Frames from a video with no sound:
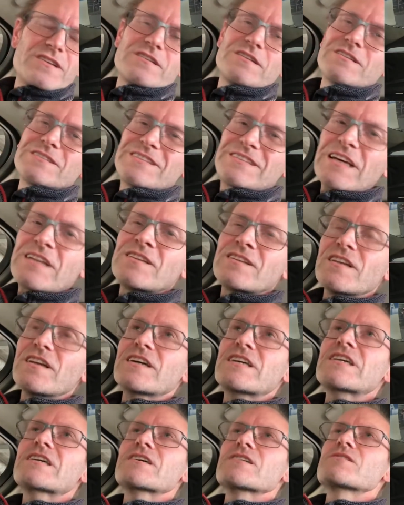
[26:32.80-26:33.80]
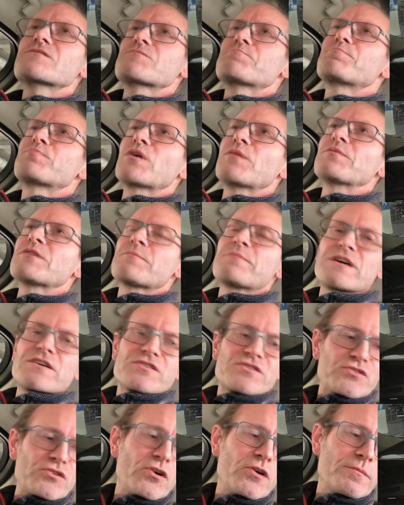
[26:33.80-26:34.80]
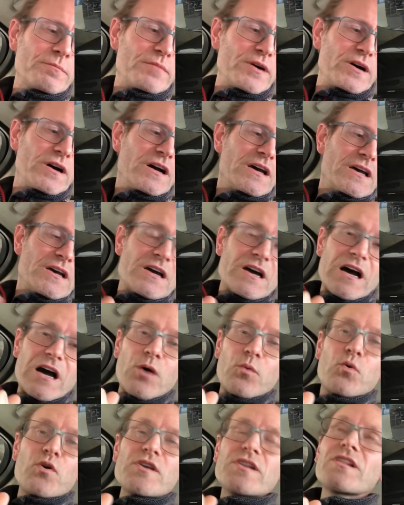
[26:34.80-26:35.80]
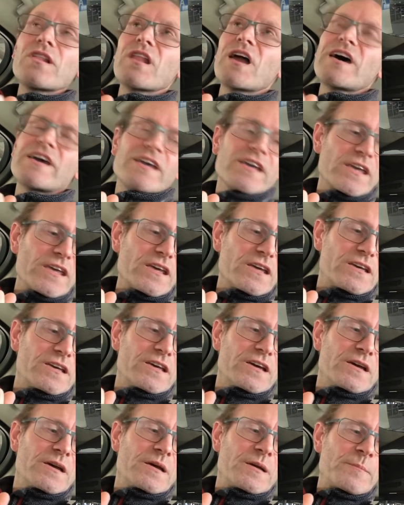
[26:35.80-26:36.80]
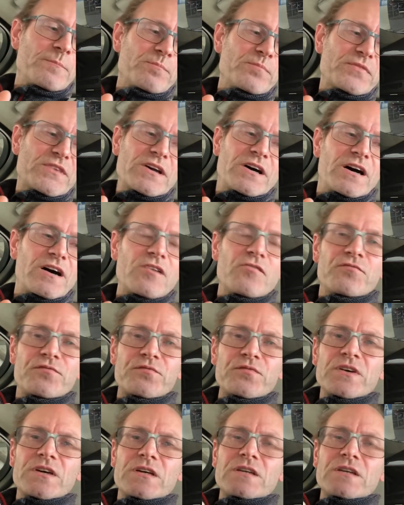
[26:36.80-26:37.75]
didn't like is probably a bit strong, but I would like to have